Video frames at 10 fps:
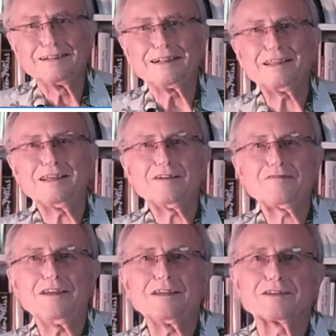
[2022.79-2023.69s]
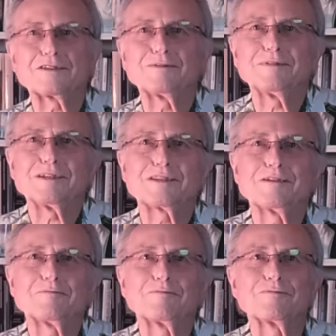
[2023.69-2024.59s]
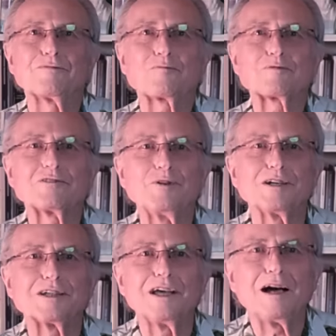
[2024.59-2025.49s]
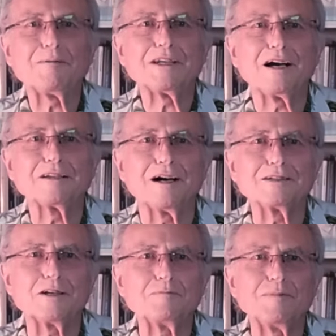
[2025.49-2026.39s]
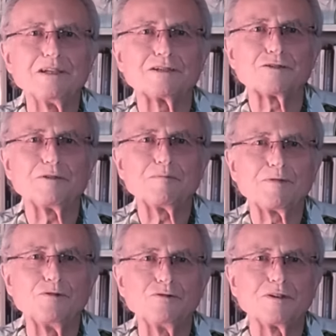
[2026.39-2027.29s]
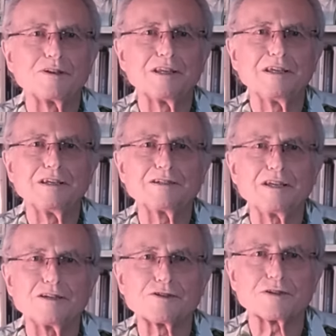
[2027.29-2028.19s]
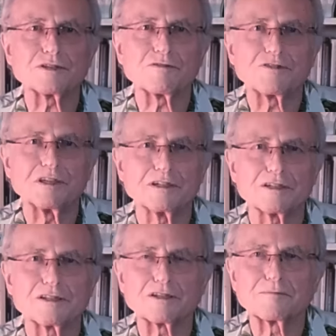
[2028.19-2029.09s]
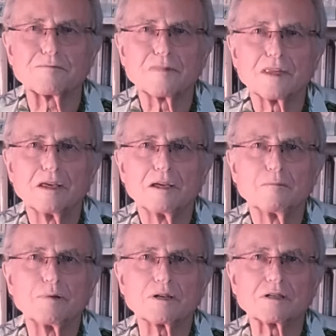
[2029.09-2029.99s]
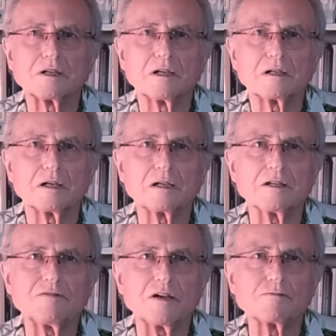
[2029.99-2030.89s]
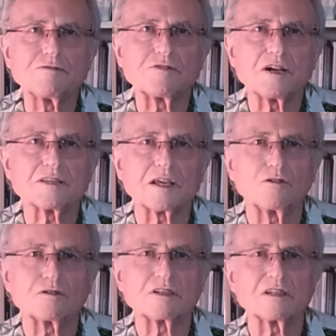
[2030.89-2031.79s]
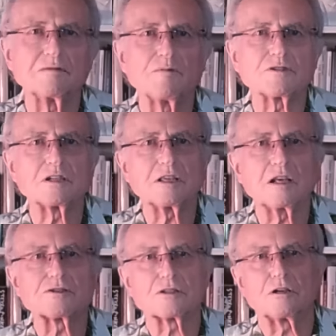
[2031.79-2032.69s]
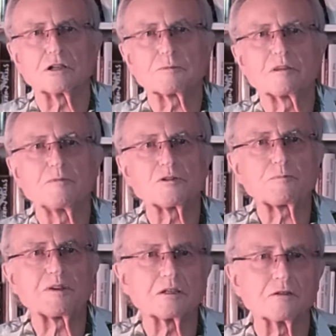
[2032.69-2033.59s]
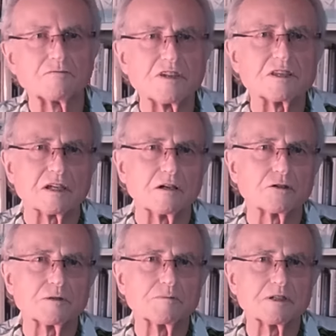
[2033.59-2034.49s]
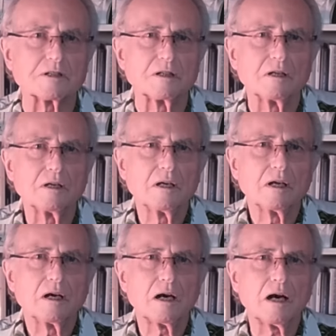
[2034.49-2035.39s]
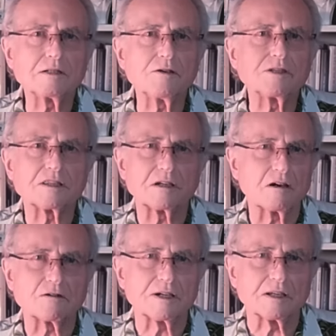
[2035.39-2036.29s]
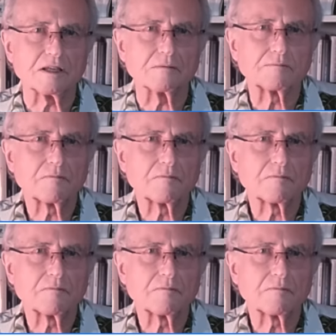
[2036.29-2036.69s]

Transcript: I think "if any" is the operative word. I mean, I don't mean to impugn the intelligence of theists, but if I rephrase that, not as the most intelligent argument, the most convincing argument, I don't think there are any.